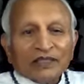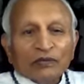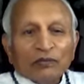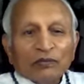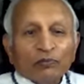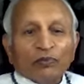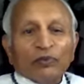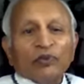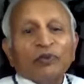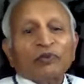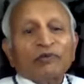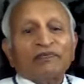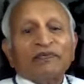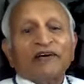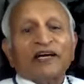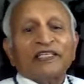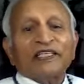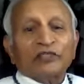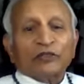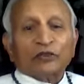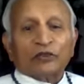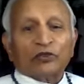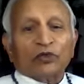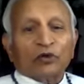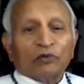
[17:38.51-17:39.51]
Purify
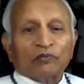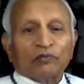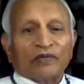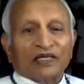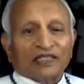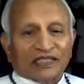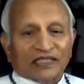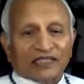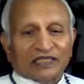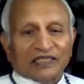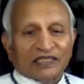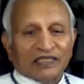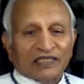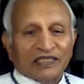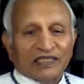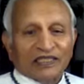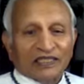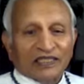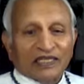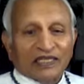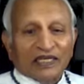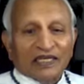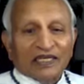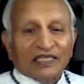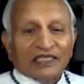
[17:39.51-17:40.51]
so much
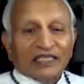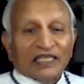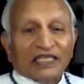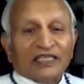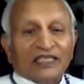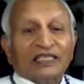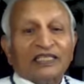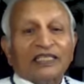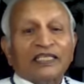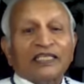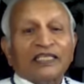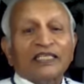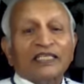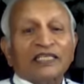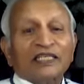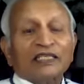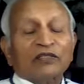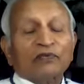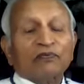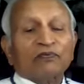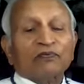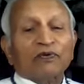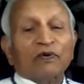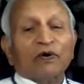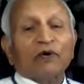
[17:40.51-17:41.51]
that tears
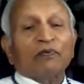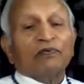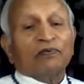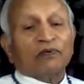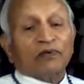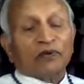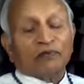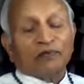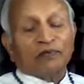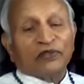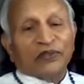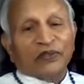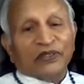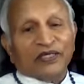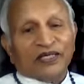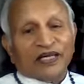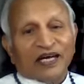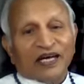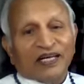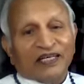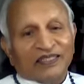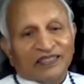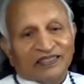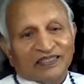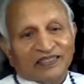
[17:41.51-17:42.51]
flow from your
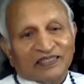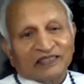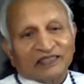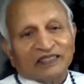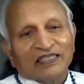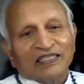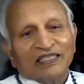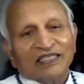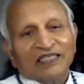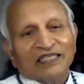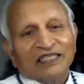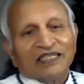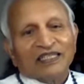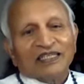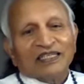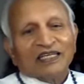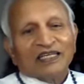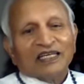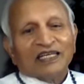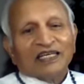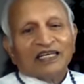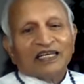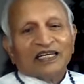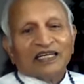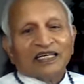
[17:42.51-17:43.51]
eyes.
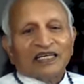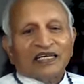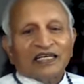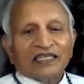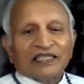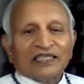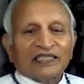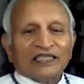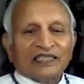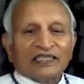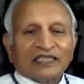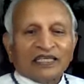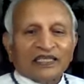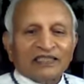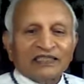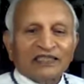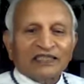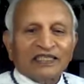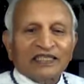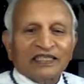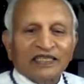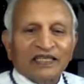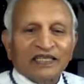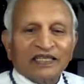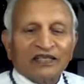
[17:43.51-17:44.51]
It is
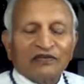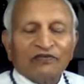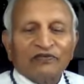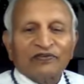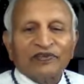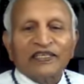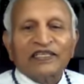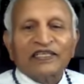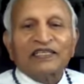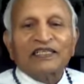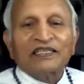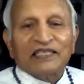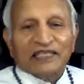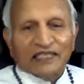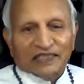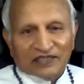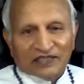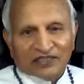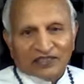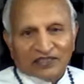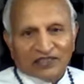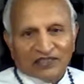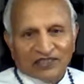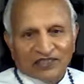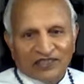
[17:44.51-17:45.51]
considered
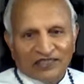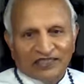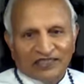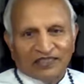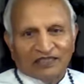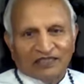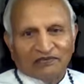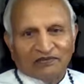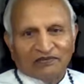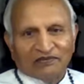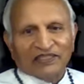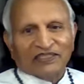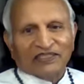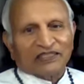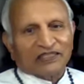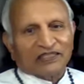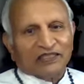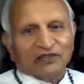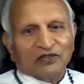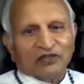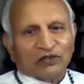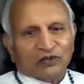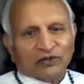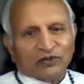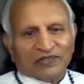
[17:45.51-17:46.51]
weakness in the Western
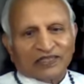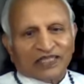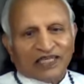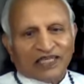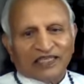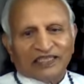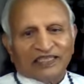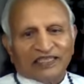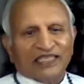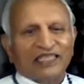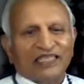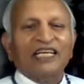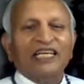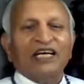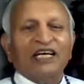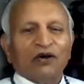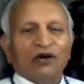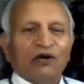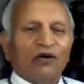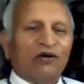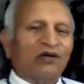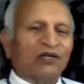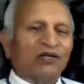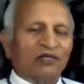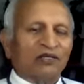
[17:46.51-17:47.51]
society,
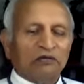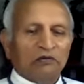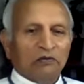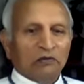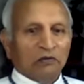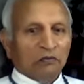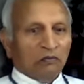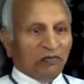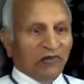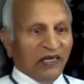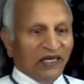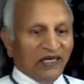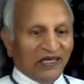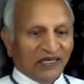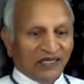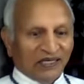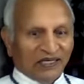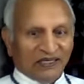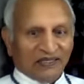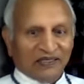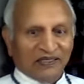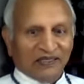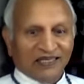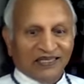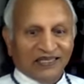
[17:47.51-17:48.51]
or
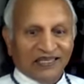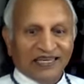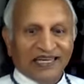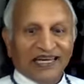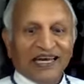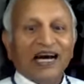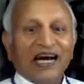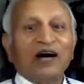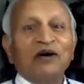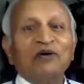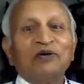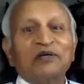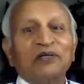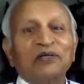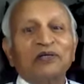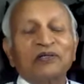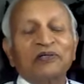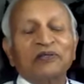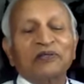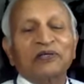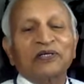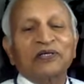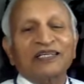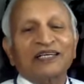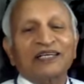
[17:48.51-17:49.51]
male, how could you
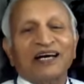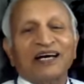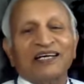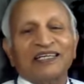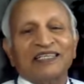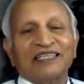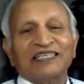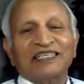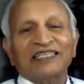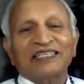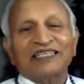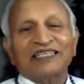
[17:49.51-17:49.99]
cry?